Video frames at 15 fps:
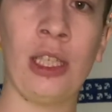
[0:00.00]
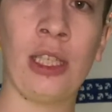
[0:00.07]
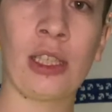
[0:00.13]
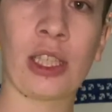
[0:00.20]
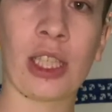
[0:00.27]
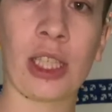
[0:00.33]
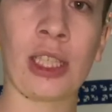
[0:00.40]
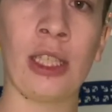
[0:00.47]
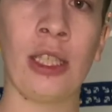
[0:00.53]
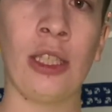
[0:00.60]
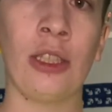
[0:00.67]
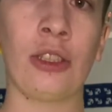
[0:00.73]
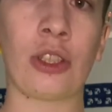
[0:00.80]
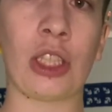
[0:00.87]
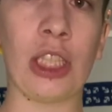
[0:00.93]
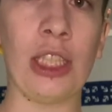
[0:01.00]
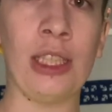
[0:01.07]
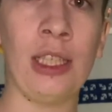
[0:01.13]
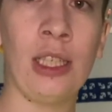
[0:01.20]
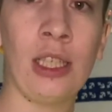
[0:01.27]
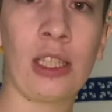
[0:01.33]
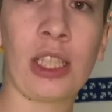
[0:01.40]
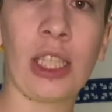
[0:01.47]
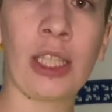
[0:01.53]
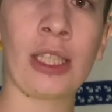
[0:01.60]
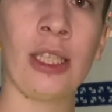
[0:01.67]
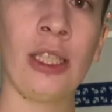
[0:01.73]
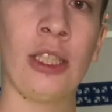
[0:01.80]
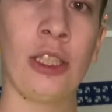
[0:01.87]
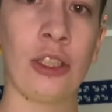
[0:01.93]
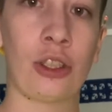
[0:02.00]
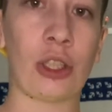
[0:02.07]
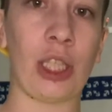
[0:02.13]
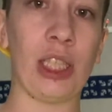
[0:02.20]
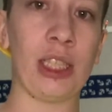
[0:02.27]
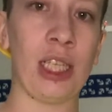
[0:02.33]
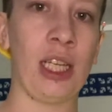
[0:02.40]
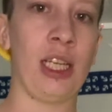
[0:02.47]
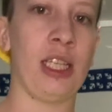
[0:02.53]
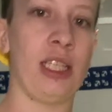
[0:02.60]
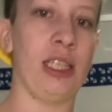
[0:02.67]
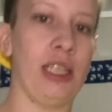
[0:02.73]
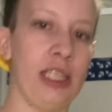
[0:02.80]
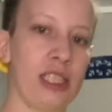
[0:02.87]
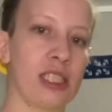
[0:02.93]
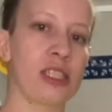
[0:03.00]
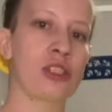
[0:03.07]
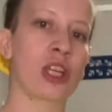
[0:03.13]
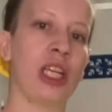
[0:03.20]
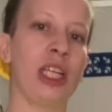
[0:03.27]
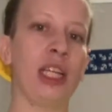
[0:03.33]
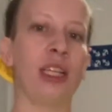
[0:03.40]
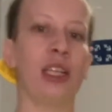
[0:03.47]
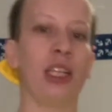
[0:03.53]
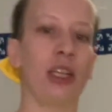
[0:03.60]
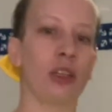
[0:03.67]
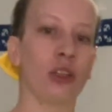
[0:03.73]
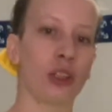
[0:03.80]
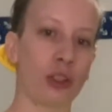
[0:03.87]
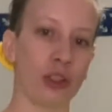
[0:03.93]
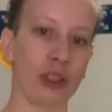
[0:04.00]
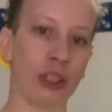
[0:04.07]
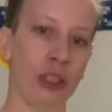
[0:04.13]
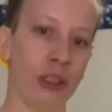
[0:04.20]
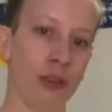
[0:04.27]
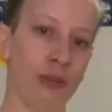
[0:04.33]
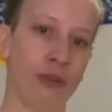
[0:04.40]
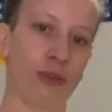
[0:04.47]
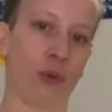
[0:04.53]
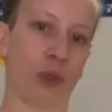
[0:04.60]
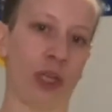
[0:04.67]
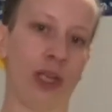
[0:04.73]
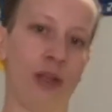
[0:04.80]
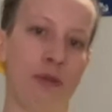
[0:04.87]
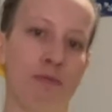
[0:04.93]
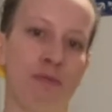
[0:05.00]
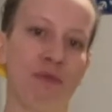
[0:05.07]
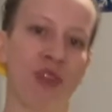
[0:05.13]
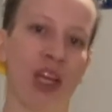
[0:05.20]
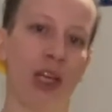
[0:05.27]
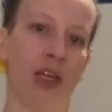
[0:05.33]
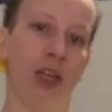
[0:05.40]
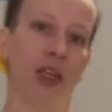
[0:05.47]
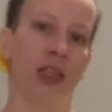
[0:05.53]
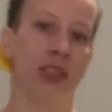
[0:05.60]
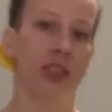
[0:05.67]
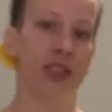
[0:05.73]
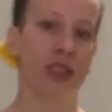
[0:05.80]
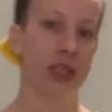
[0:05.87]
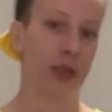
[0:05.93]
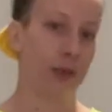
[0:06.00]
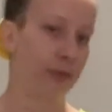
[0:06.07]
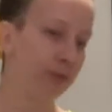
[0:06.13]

Click, treat, click, treat. This is training the alert for it. So,